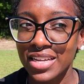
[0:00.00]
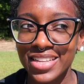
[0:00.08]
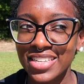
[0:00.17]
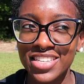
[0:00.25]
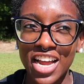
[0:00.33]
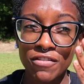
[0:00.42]

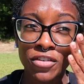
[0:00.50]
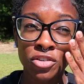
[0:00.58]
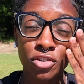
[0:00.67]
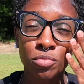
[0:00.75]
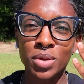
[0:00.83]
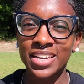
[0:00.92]
That's not for
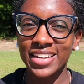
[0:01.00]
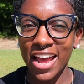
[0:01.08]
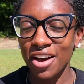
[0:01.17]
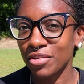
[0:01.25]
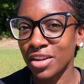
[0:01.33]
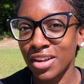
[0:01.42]
you to be
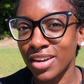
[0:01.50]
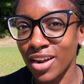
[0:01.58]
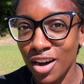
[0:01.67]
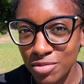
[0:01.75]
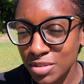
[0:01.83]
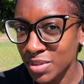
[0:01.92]
down in the dumps